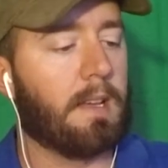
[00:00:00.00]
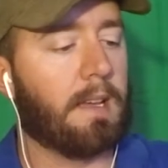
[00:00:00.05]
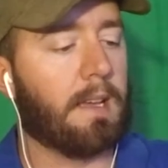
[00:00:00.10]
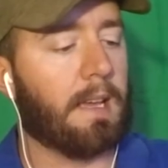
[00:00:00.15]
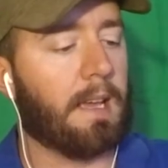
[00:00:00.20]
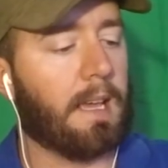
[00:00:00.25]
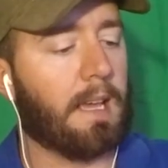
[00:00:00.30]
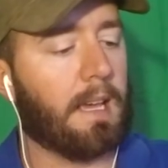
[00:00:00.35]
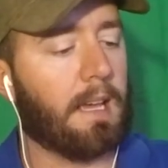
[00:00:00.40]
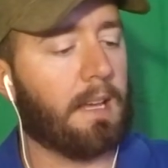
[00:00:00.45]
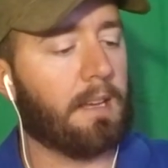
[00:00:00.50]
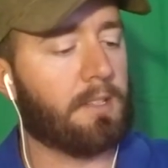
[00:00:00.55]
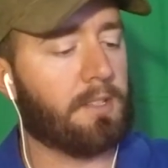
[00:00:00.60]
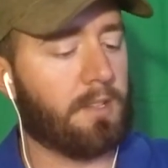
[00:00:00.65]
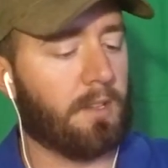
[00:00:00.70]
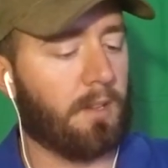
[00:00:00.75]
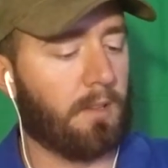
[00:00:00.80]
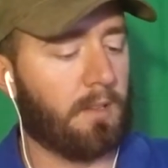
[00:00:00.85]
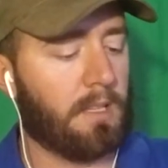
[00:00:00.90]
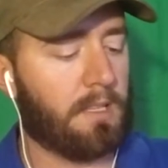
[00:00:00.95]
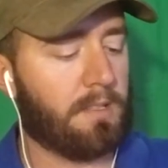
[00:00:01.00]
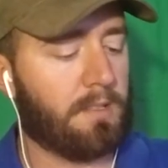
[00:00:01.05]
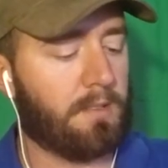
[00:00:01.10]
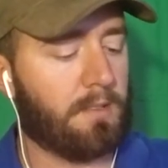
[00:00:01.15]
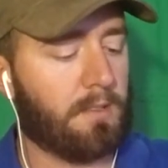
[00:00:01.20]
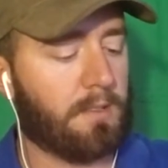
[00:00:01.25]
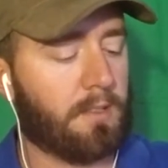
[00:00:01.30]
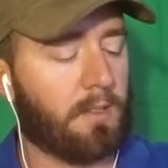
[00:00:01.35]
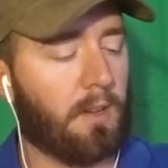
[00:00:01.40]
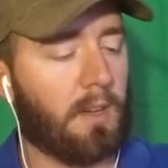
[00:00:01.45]
And so let's
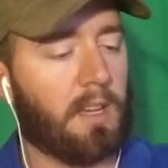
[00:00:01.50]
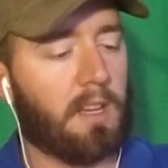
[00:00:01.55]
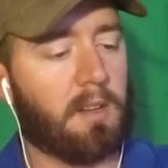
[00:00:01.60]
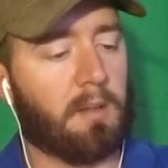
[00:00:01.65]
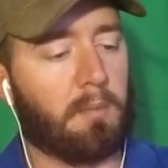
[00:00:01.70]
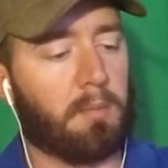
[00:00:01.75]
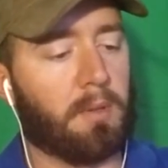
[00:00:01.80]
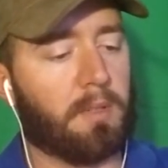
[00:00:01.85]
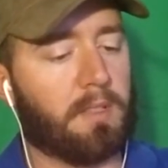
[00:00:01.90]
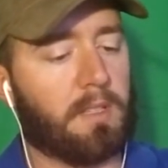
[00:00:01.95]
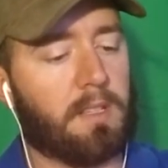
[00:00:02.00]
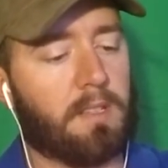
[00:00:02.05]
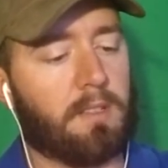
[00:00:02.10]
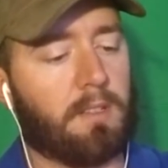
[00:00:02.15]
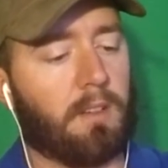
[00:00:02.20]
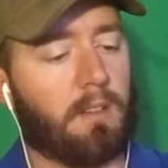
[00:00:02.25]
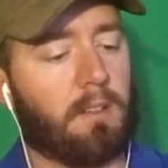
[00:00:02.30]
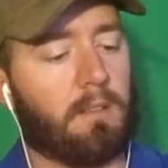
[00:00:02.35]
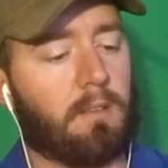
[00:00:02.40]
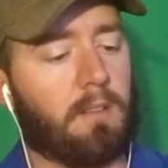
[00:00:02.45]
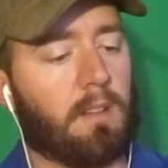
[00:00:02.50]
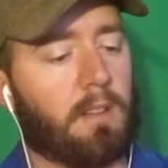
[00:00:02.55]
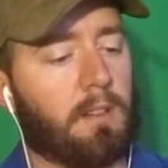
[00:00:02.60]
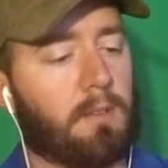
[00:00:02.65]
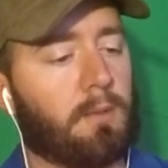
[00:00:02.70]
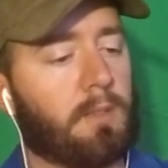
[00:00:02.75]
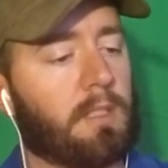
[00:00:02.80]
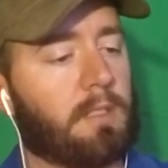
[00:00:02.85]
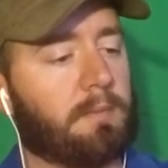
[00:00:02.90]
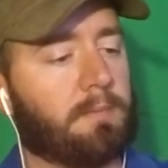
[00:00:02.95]
just go ahead and put these on right
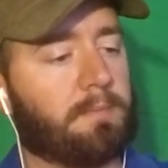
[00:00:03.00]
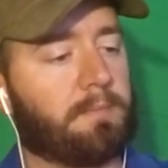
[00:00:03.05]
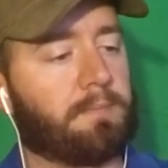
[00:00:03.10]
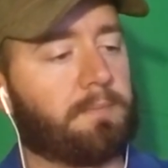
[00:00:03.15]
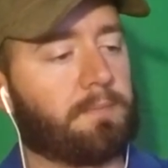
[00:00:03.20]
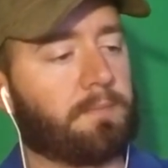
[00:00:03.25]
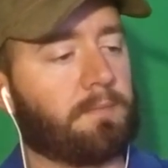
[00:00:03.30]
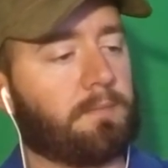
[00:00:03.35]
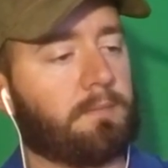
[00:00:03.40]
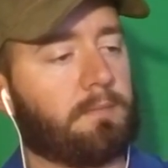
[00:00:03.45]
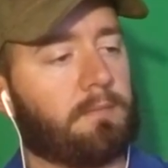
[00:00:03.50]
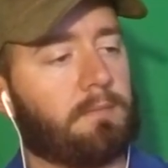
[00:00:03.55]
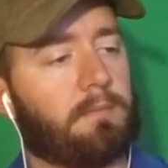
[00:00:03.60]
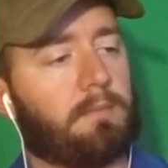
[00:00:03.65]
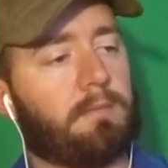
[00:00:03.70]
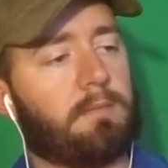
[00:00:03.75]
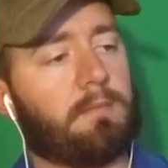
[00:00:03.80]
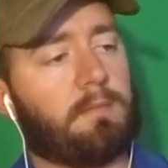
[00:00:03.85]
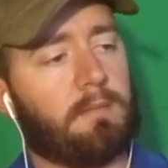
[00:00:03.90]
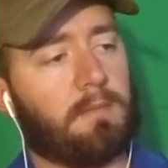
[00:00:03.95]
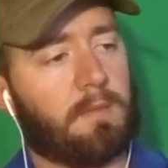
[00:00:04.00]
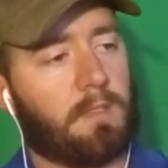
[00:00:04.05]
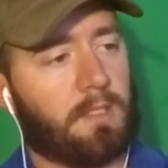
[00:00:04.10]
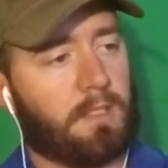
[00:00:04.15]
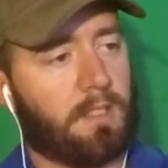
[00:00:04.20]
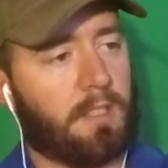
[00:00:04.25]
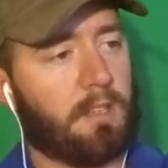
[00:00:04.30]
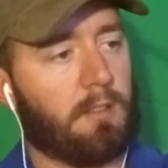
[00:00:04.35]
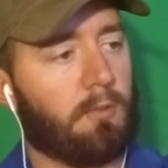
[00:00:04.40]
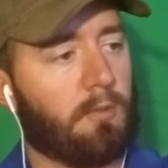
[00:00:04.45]
quick.
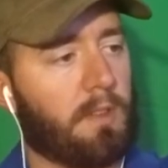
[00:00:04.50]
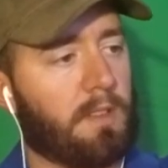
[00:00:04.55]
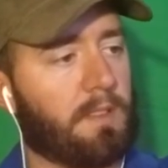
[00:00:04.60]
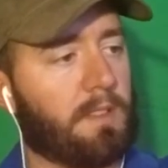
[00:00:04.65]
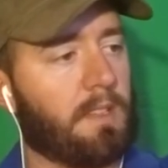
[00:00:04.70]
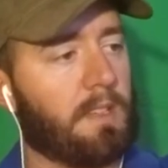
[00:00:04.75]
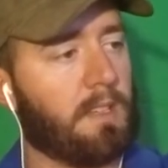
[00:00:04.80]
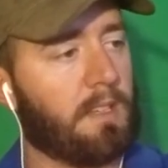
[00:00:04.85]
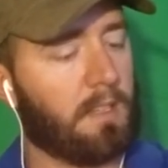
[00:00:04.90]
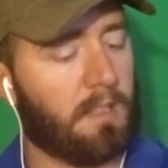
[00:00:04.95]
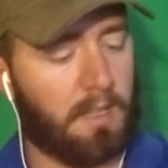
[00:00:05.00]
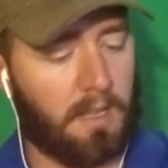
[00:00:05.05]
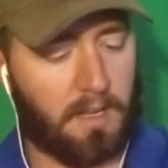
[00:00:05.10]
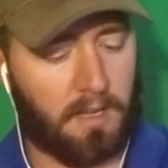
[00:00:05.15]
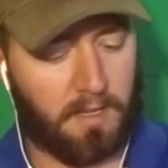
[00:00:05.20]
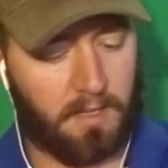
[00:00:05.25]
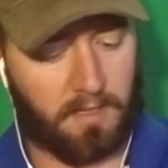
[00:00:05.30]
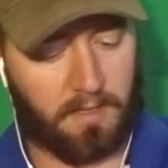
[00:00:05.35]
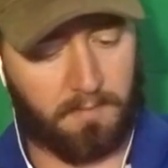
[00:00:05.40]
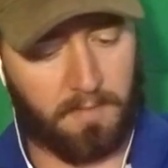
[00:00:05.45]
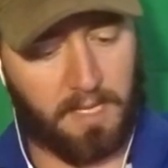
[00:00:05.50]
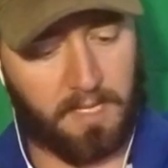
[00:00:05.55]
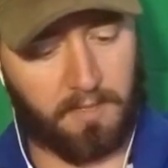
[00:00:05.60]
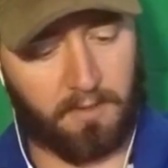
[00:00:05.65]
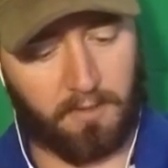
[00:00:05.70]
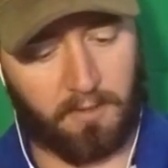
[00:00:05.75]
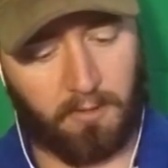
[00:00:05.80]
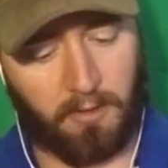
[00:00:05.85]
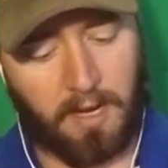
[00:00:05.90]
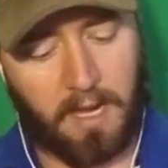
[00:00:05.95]
See what we think. Man, they're
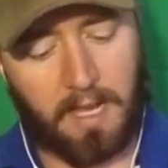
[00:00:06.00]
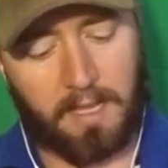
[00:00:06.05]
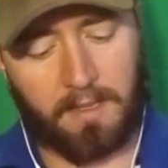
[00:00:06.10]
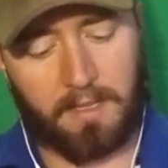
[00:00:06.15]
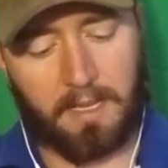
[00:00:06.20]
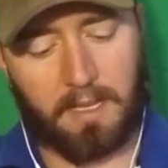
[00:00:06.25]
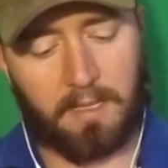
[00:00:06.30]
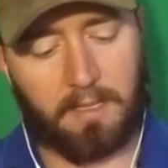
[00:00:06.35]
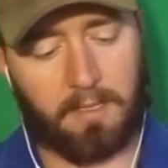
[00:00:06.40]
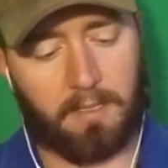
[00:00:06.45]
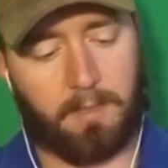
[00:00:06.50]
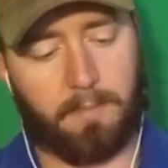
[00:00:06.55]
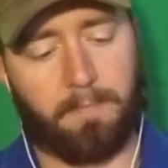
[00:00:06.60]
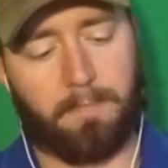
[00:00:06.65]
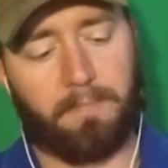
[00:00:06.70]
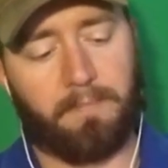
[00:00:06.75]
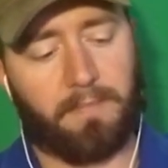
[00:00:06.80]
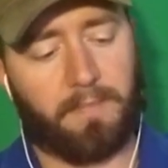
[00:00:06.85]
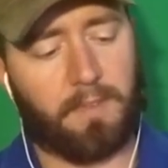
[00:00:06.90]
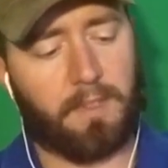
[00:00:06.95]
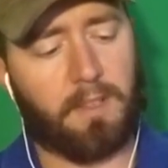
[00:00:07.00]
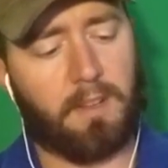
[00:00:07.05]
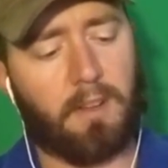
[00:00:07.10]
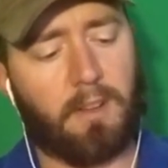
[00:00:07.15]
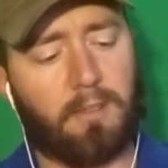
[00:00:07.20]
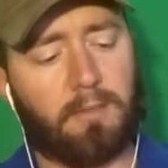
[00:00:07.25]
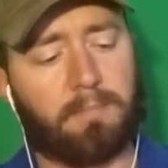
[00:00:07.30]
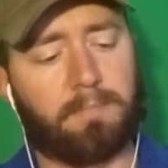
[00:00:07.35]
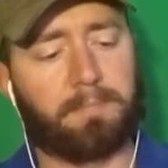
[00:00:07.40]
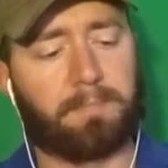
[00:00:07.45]
great. They you
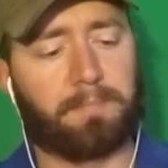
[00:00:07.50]
know,